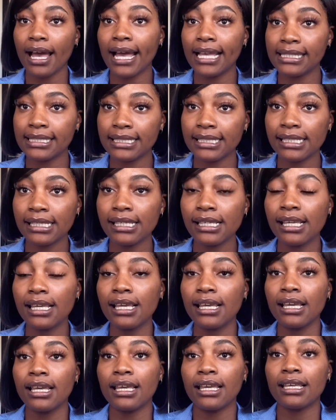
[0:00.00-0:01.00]
undie
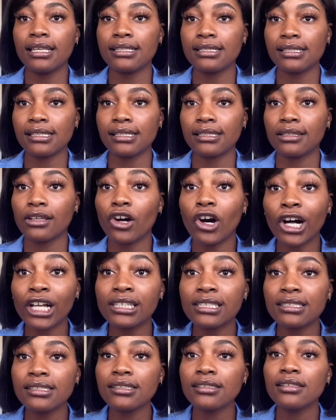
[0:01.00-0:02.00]
isn't
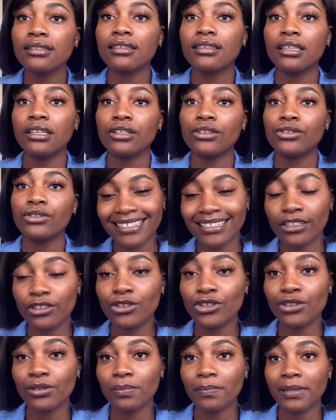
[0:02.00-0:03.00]
cotton, then
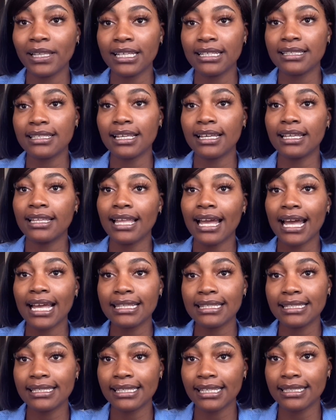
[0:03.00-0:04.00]
you should place an
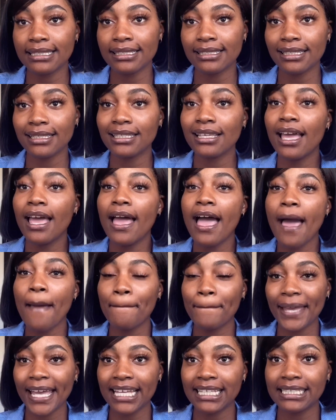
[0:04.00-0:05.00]
unscented
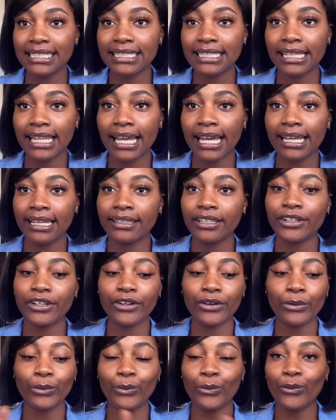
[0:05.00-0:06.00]
panty
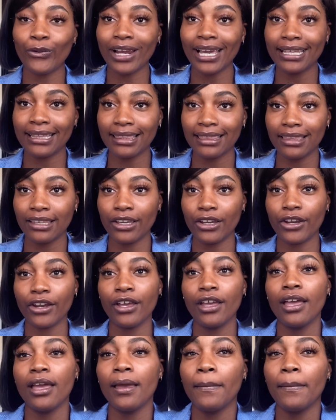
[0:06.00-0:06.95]
liner right there,